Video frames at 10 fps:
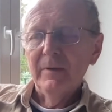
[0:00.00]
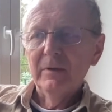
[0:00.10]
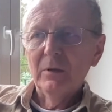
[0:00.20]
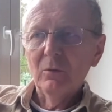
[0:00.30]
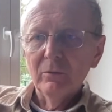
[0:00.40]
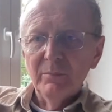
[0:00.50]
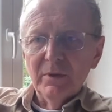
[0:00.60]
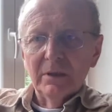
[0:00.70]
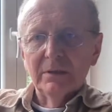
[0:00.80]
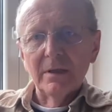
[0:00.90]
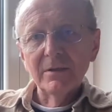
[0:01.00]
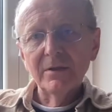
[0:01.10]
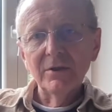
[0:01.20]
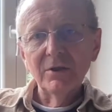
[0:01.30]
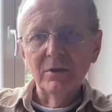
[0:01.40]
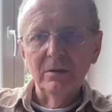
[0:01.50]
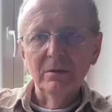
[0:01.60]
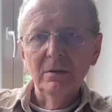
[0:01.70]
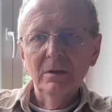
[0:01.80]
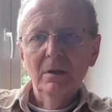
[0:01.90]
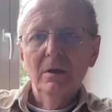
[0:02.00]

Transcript: there could be a transition,